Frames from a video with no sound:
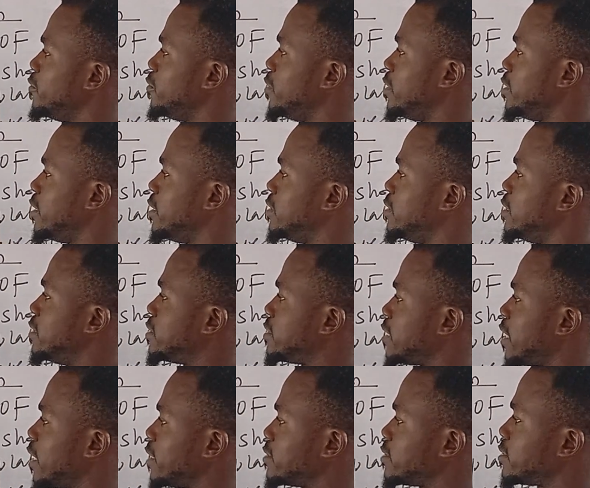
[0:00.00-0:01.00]
in a
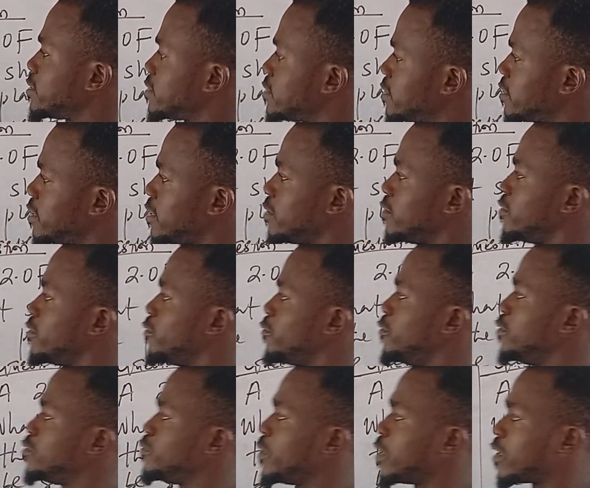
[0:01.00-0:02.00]
distance
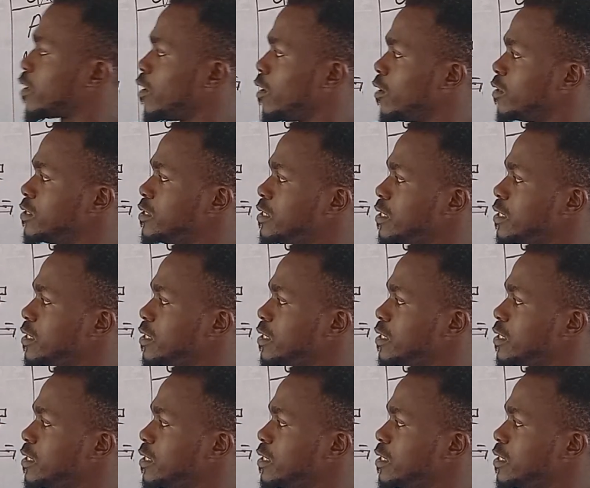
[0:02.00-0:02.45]
which we call